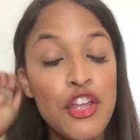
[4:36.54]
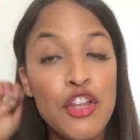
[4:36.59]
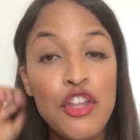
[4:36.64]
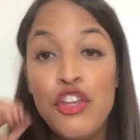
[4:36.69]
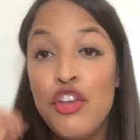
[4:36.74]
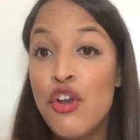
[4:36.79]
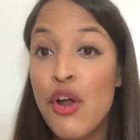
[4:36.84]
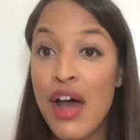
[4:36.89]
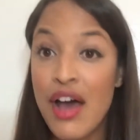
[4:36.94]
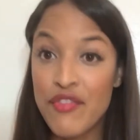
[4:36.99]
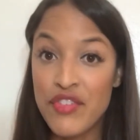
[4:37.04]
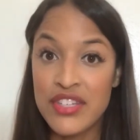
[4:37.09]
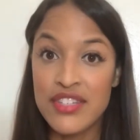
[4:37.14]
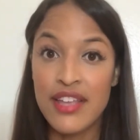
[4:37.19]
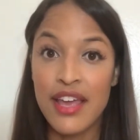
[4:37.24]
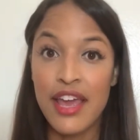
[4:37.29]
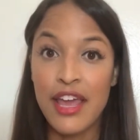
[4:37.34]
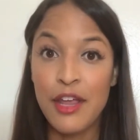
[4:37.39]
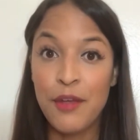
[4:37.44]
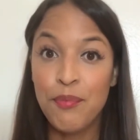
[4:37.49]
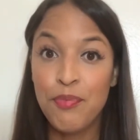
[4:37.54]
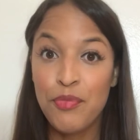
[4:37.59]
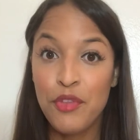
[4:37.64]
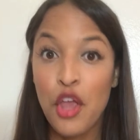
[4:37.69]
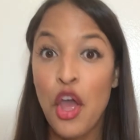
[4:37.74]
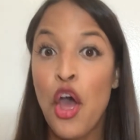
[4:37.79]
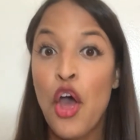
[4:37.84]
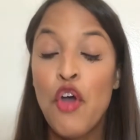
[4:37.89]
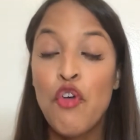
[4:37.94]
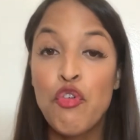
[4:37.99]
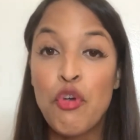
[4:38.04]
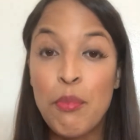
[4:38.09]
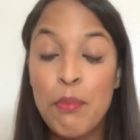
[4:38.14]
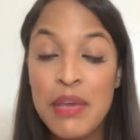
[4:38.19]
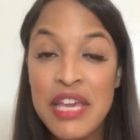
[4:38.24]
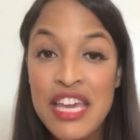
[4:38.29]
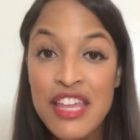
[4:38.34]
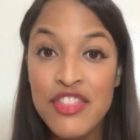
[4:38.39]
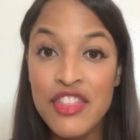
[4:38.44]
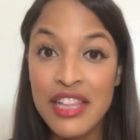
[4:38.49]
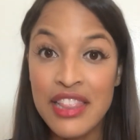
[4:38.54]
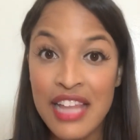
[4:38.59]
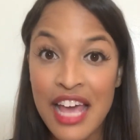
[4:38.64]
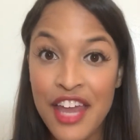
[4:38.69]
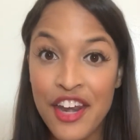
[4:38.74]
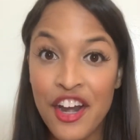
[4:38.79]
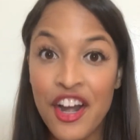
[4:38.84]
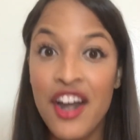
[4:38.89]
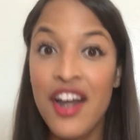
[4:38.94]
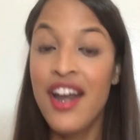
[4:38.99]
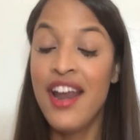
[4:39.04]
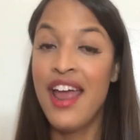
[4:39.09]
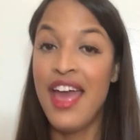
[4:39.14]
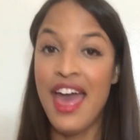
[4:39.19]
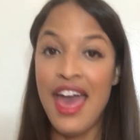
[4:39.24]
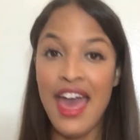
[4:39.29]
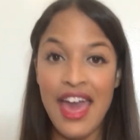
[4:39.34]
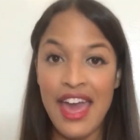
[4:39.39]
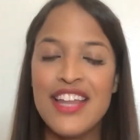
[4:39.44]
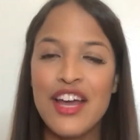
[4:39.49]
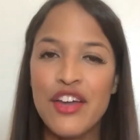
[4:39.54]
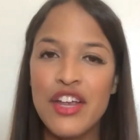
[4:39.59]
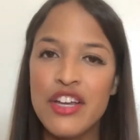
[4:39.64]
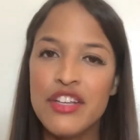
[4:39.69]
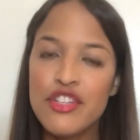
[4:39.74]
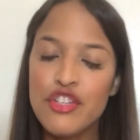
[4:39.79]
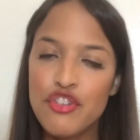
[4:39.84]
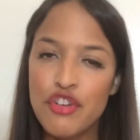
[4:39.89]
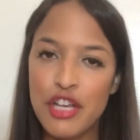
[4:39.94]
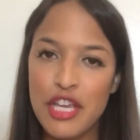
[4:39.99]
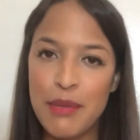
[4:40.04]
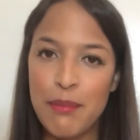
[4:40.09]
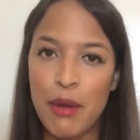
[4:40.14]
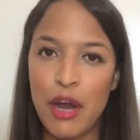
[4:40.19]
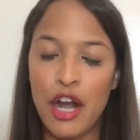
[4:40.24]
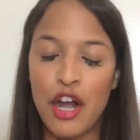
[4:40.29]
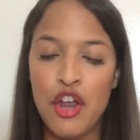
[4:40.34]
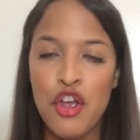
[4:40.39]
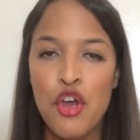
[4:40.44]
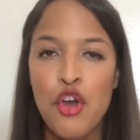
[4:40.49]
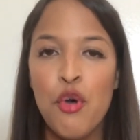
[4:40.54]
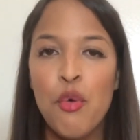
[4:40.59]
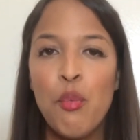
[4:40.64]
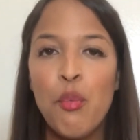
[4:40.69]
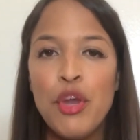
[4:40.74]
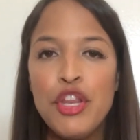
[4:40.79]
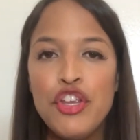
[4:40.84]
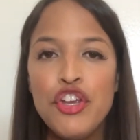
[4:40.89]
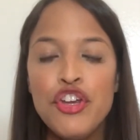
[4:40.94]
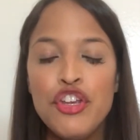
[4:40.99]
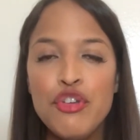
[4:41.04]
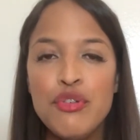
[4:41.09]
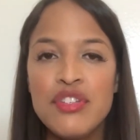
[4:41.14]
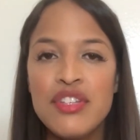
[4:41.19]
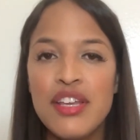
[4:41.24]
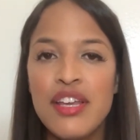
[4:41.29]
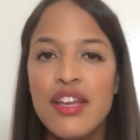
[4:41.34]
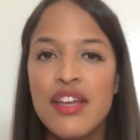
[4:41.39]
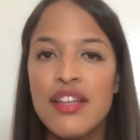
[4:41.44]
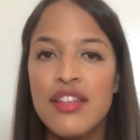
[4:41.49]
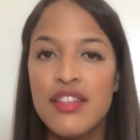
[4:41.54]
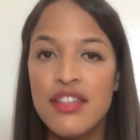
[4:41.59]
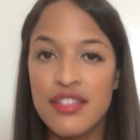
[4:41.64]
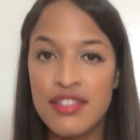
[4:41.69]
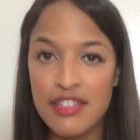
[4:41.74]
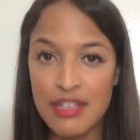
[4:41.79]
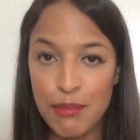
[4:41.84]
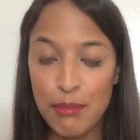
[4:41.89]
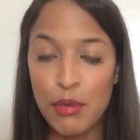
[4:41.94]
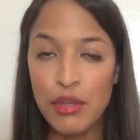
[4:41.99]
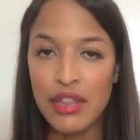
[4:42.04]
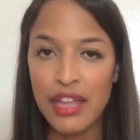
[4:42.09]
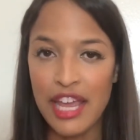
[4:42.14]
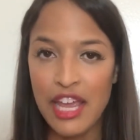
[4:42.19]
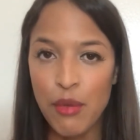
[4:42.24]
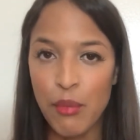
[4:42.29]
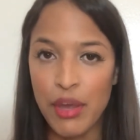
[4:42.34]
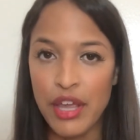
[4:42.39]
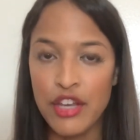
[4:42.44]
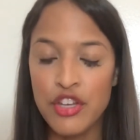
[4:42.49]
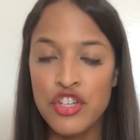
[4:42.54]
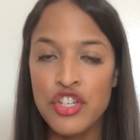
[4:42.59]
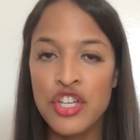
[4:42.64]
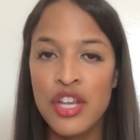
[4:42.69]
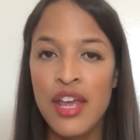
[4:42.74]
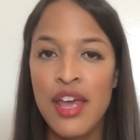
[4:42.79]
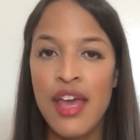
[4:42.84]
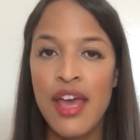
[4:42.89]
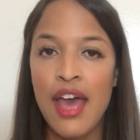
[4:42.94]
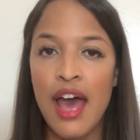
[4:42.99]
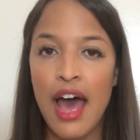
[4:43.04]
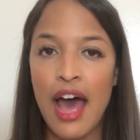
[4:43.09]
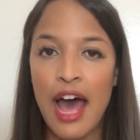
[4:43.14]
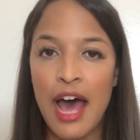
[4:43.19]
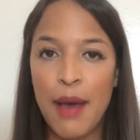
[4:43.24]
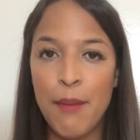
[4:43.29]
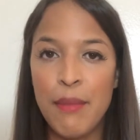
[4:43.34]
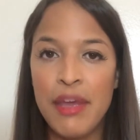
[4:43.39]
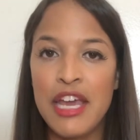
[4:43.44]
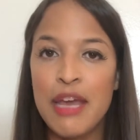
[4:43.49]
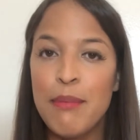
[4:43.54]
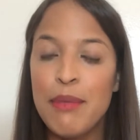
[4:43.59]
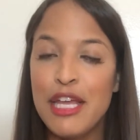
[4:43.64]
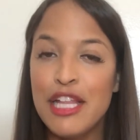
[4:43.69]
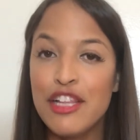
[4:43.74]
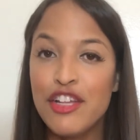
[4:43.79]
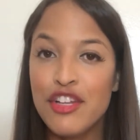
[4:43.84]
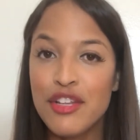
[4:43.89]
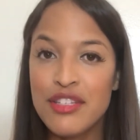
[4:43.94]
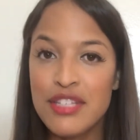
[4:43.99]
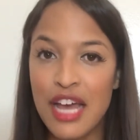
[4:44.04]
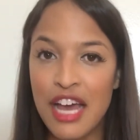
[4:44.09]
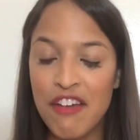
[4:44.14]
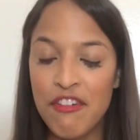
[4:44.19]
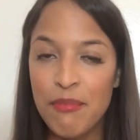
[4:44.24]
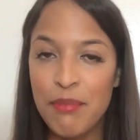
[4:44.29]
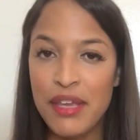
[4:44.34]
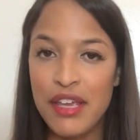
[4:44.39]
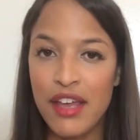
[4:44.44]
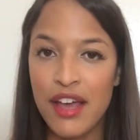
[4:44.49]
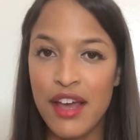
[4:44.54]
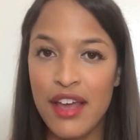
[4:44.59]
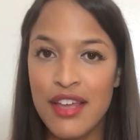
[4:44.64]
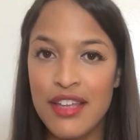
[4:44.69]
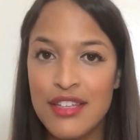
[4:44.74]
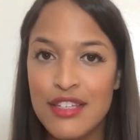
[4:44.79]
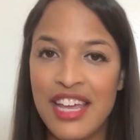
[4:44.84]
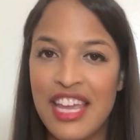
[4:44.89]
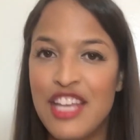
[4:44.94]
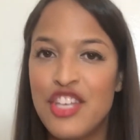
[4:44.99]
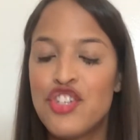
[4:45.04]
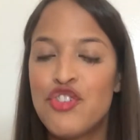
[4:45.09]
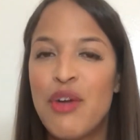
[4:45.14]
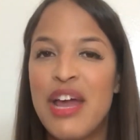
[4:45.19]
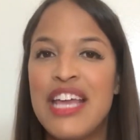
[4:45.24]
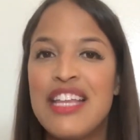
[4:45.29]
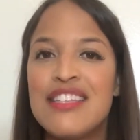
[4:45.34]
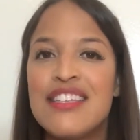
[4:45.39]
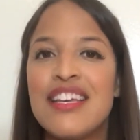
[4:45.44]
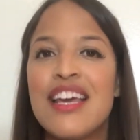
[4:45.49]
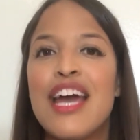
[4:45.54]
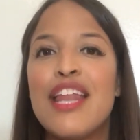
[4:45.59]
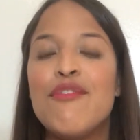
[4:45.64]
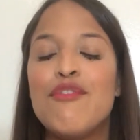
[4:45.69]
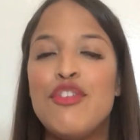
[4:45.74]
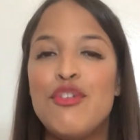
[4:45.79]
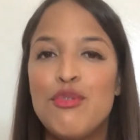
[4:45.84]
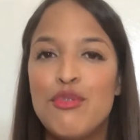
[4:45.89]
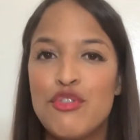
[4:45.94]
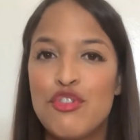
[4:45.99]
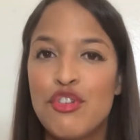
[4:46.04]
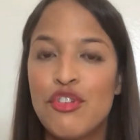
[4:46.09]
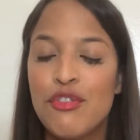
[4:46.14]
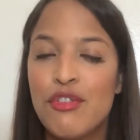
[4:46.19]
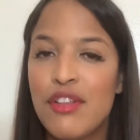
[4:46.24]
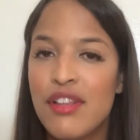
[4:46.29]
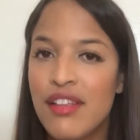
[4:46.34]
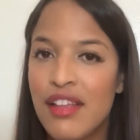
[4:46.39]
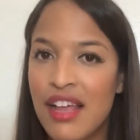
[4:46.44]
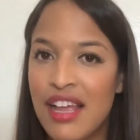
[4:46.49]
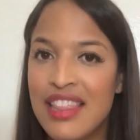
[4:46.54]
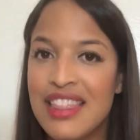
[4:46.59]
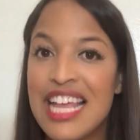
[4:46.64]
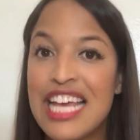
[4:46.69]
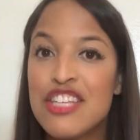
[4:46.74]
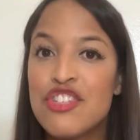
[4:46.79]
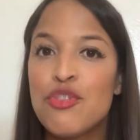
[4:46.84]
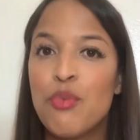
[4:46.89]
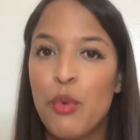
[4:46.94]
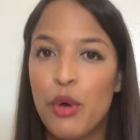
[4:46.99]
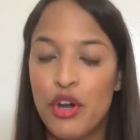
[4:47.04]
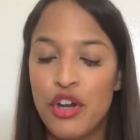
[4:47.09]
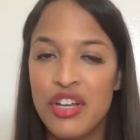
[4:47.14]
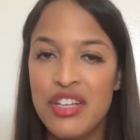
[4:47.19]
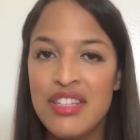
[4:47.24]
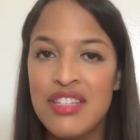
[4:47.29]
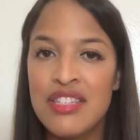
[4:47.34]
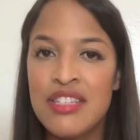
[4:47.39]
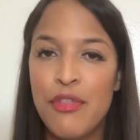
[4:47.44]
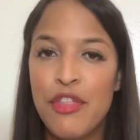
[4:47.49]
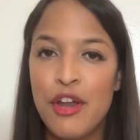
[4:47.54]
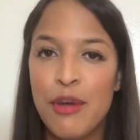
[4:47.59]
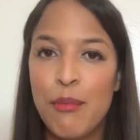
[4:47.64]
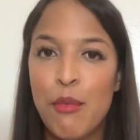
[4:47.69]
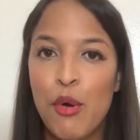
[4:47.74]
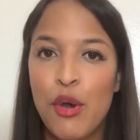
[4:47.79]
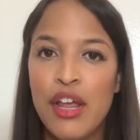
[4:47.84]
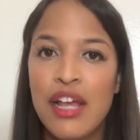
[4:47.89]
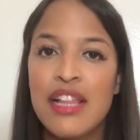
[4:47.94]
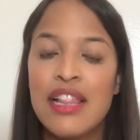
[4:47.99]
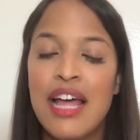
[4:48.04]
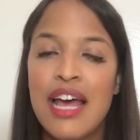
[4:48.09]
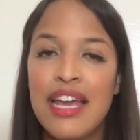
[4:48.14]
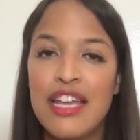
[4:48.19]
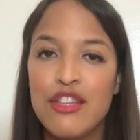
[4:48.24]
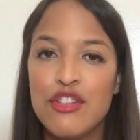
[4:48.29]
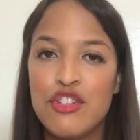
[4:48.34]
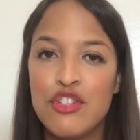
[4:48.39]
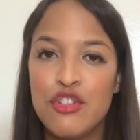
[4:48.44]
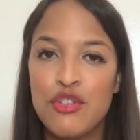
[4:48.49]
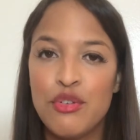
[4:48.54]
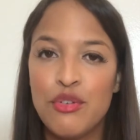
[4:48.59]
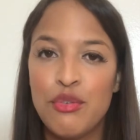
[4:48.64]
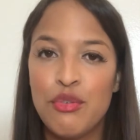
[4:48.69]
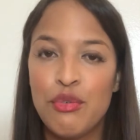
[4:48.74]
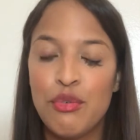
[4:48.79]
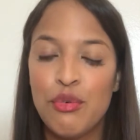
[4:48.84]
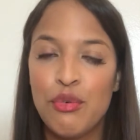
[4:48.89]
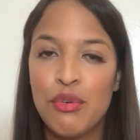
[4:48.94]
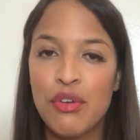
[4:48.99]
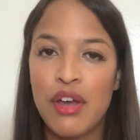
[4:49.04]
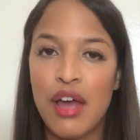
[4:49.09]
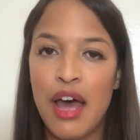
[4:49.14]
You don't have to say, repeat the letter A. Now here's the tricky part. When you're using this simple language, it could be a little tough because in trying to kind of use less words, they're more inclined to